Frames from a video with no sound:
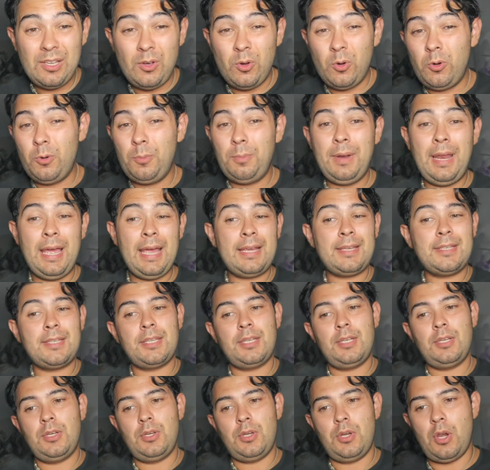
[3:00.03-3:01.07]
the All Blacks?
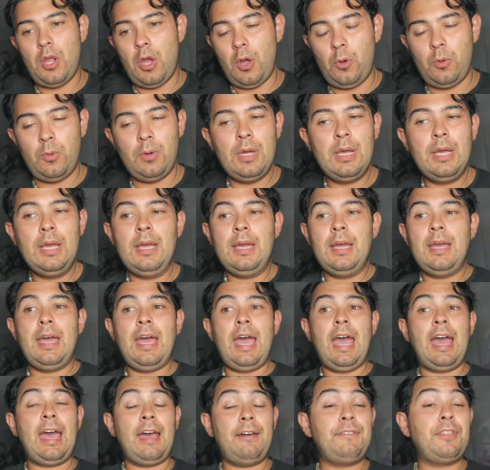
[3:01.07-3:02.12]
No.
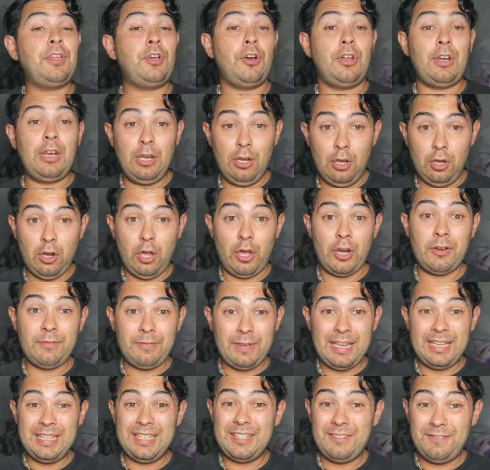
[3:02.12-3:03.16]
Have they got a lot of
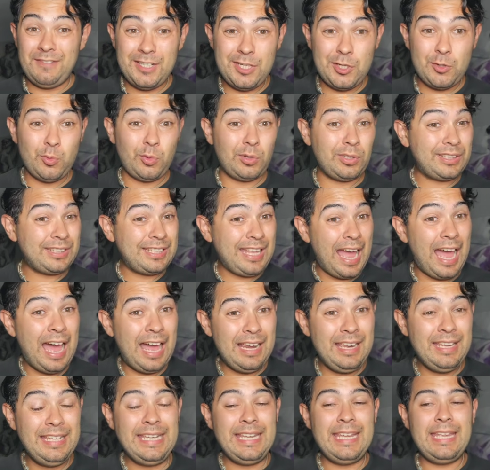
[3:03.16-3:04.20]
individual
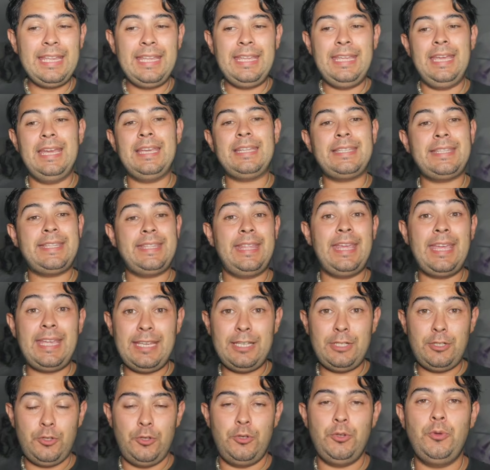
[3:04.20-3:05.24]
talent? Yes,
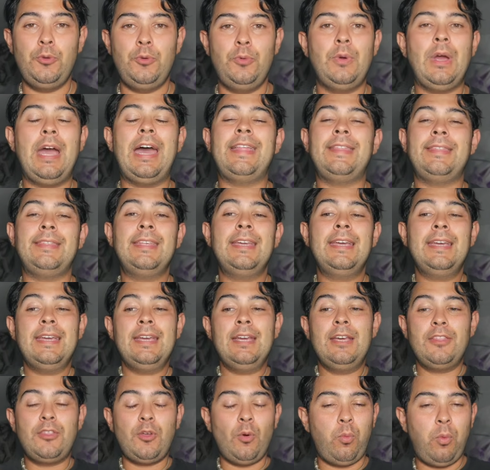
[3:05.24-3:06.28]
they do. And
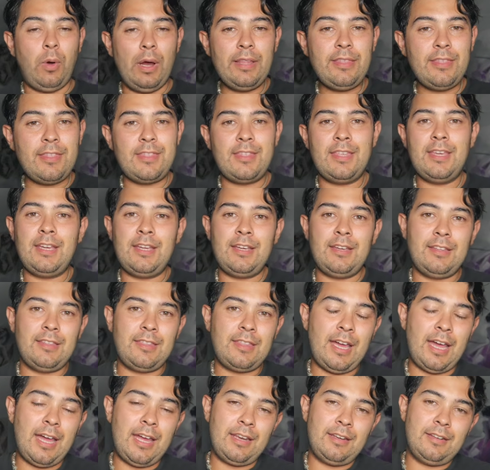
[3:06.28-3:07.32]
the one thing
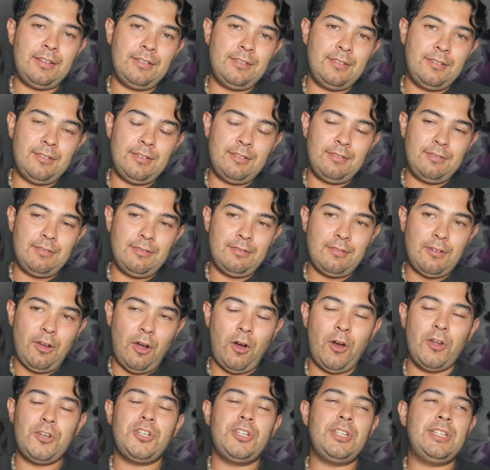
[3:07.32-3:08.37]
that
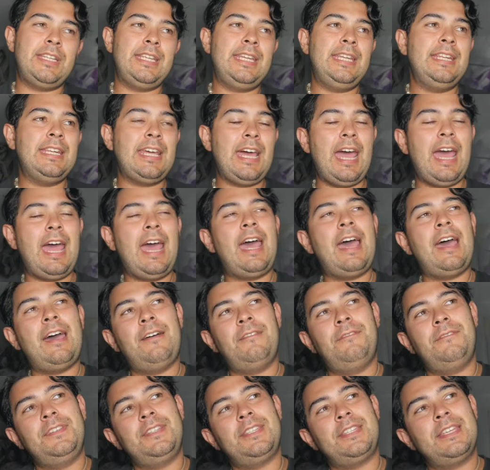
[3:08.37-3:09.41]
Argentina
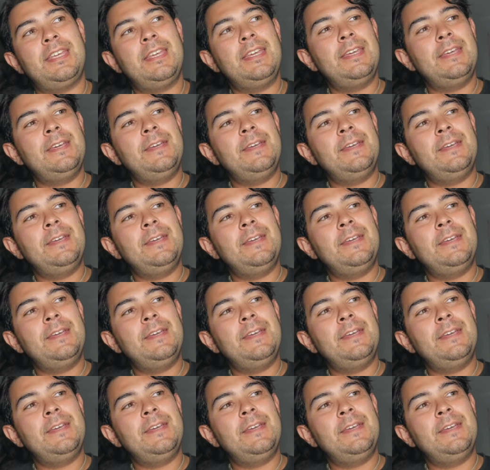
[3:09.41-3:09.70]
have is,